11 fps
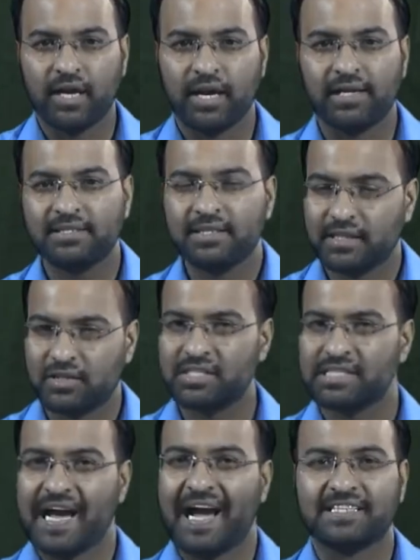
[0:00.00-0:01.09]
hence this
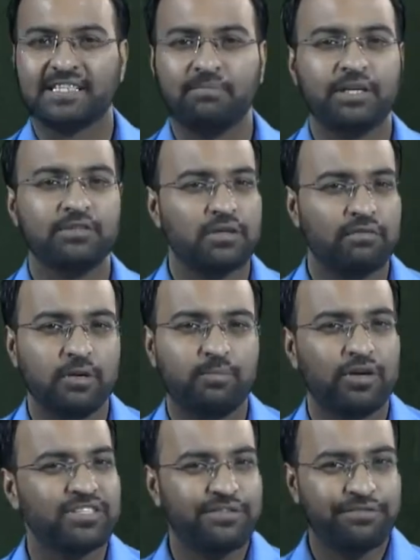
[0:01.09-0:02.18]
acceptance of
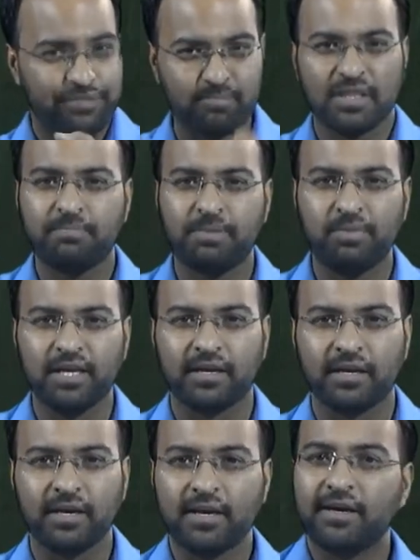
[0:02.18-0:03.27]
deposit from the public,
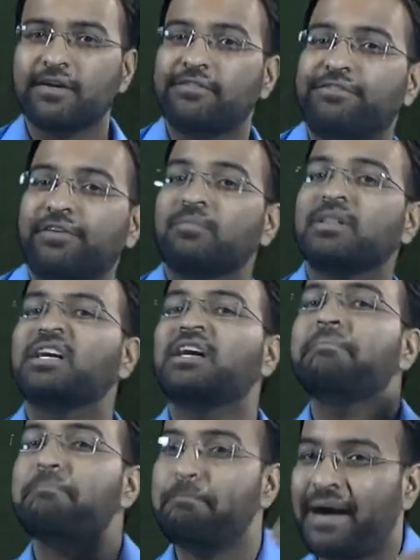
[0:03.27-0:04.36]
from
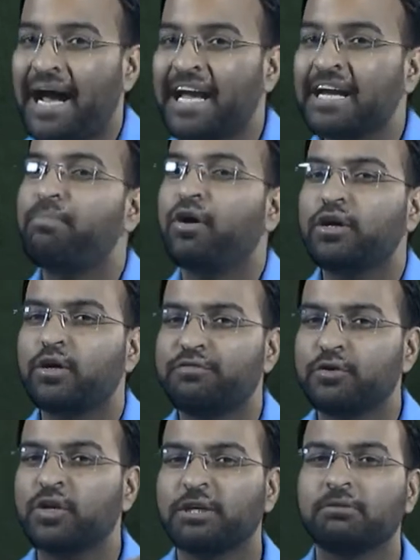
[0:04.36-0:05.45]
the bank point of view,
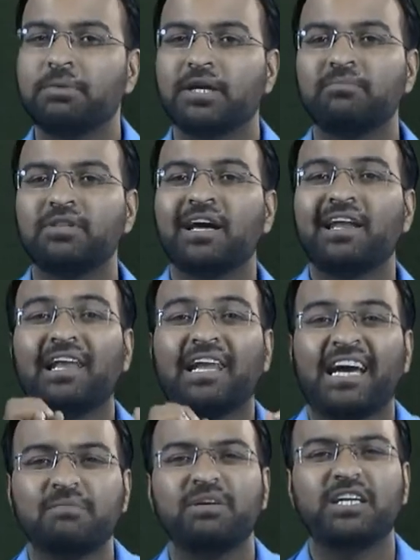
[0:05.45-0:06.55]
it will become the
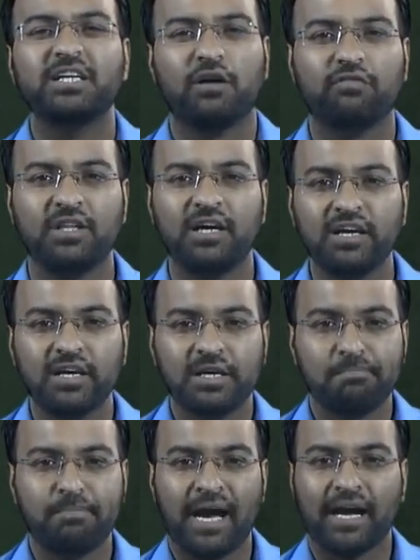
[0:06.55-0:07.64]
liability of the
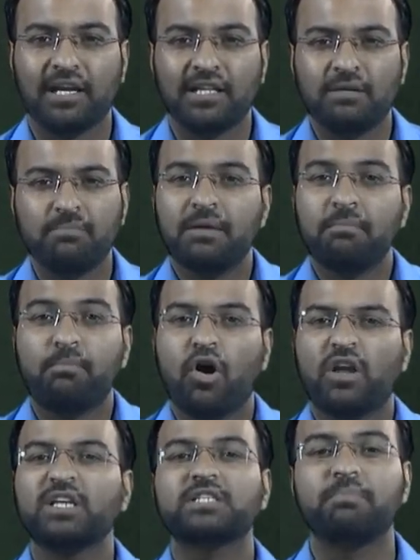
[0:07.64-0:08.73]
bank, nothing but
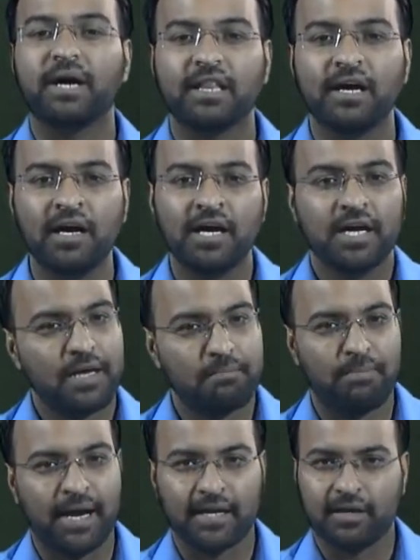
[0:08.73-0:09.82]
borrowings by the
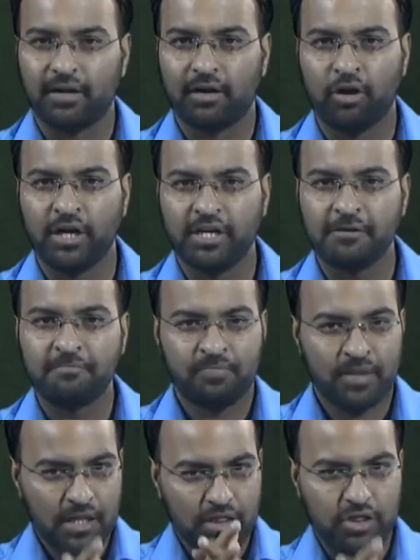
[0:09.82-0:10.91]
bank. Got it?
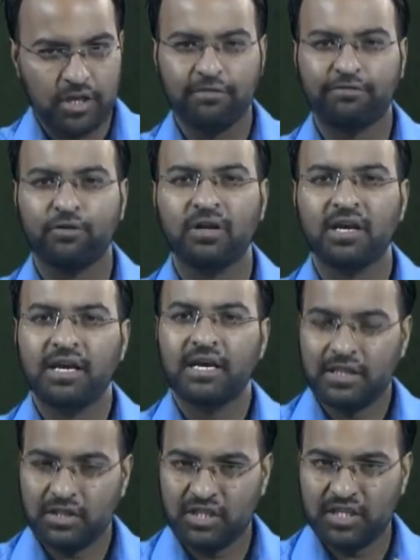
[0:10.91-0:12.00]
Therefore
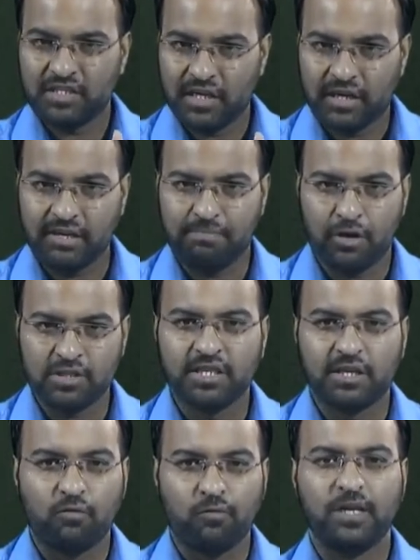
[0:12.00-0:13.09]
this
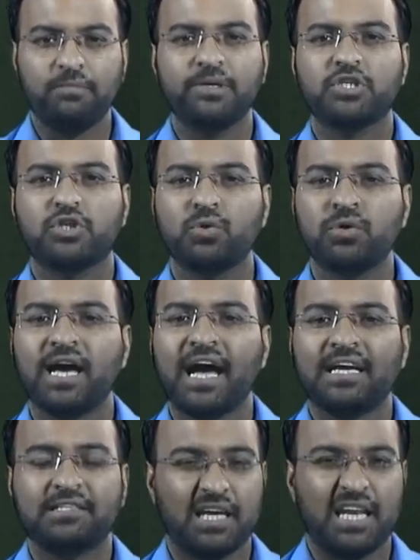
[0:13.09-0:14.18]
deposit will be shown
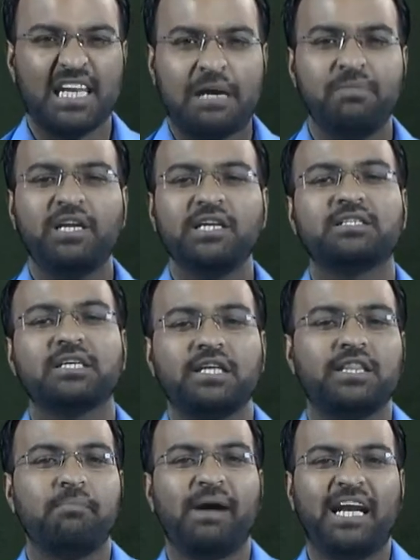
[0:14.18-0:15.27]
as liabilities in the
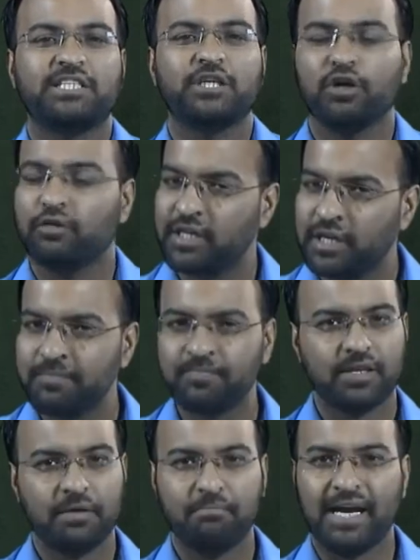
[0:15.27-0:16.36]
balance sheet of the
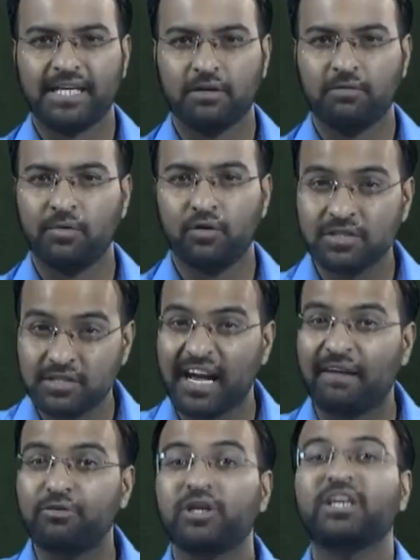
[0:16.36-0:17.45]
bank here. Why? Because they
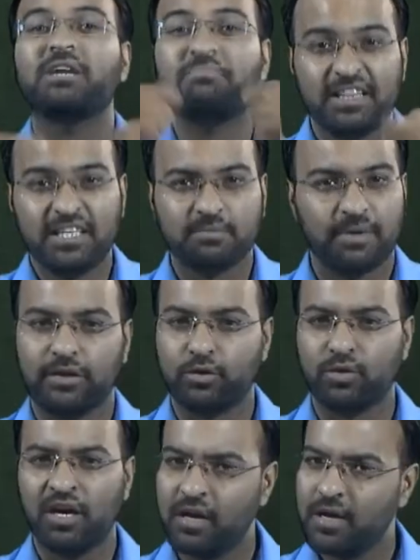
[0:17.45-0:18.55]
have to return back this money to
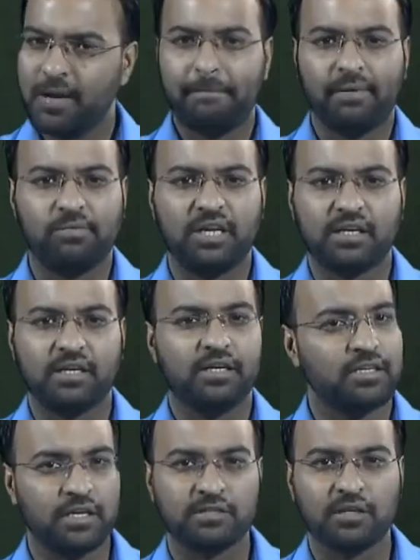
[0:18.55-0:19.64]
the public.
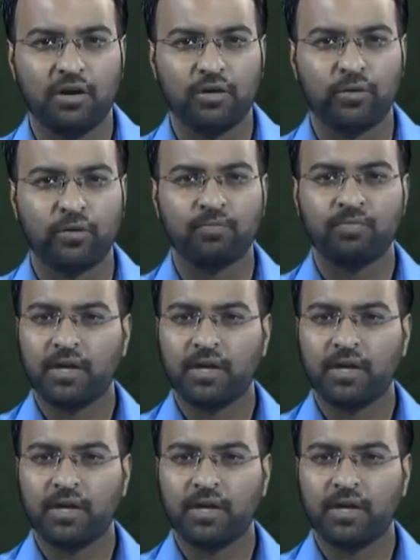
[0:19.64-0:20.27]
Yes or no?